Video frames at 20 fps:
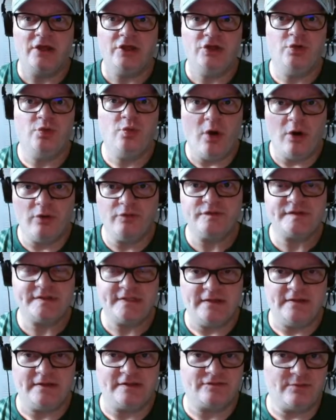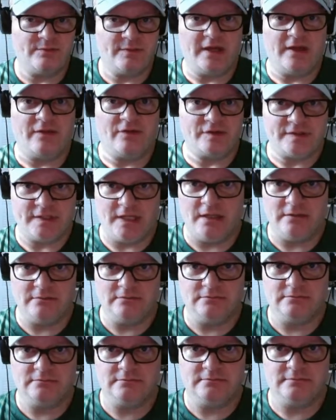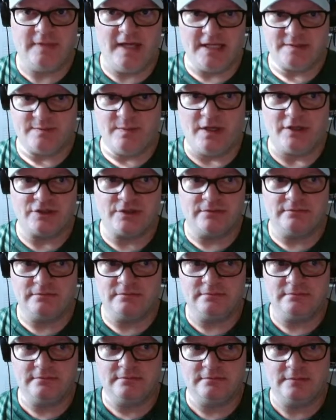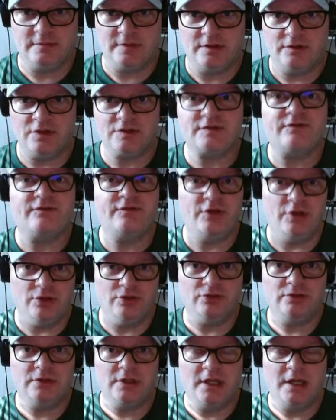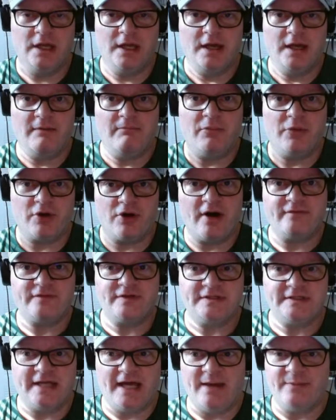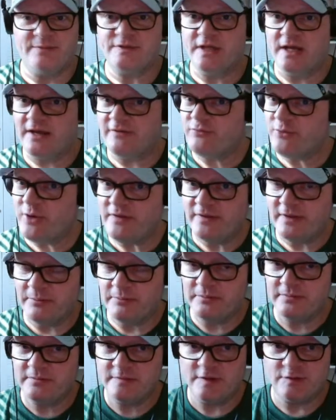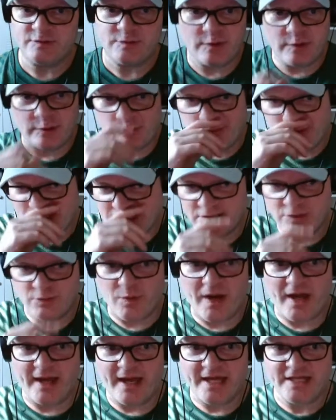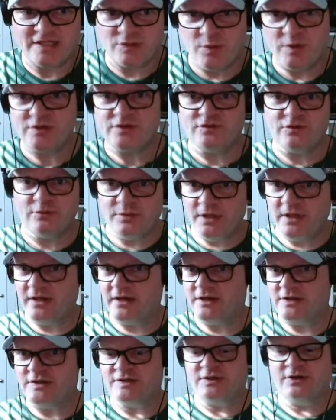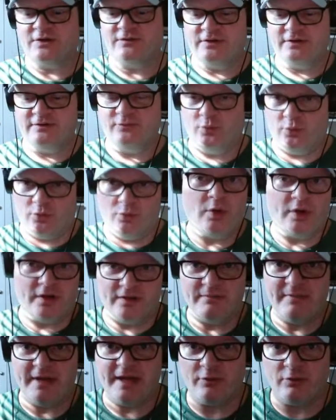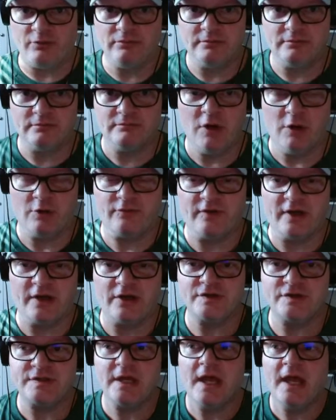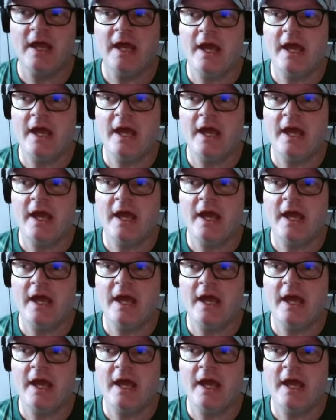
You won't see this from the other side as much. There's a few, but oftentimes, and I've read them, that's one of the reasons why I switched from being a conservative. One of the many motivators